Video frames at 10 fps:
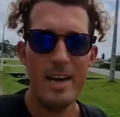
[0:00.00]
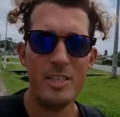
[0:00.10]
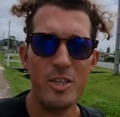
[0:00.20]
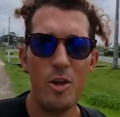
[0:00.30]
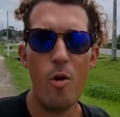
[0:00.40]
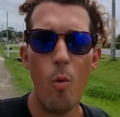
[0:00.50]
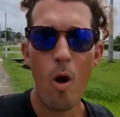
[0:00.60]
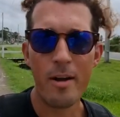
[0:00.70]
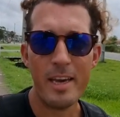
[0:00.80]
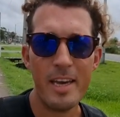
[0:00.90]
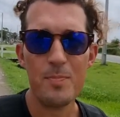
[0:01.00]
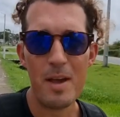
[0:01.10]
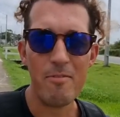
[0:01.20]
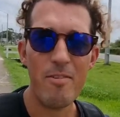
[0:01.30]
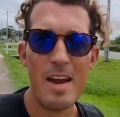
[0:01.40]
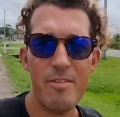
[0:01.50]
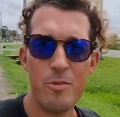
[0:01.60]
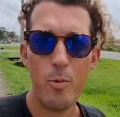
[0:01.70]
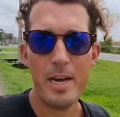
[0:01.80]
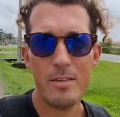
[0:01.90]
As you know, walking is my
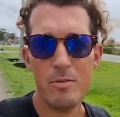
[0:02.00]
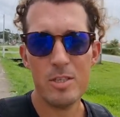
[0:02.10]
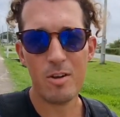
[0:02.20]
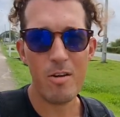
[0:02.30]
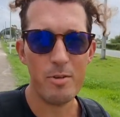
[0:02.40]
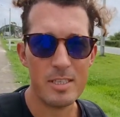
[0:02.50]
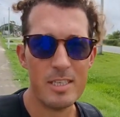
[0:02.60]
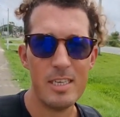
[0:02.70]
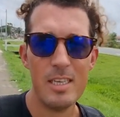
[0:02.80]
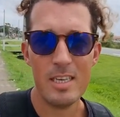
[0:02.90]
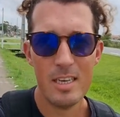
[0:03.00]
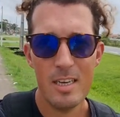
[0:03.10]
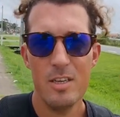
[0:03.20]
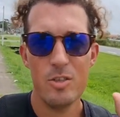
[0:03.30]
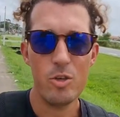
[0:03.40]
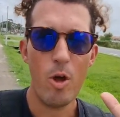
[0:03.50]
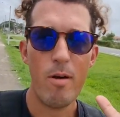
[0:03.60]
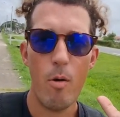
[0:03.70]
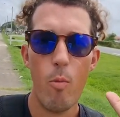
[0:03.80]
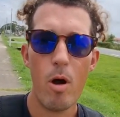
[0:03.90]
favorite way to discover a city. So now
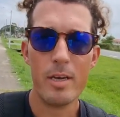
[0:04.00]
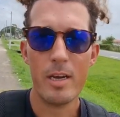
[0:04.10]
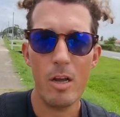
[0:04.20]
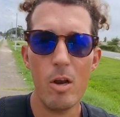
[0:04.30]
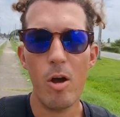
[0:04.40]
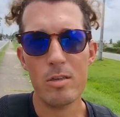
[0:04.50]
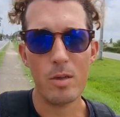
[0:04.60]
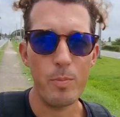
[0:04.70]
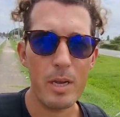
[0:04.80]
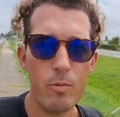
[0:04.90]
I'm walking along the big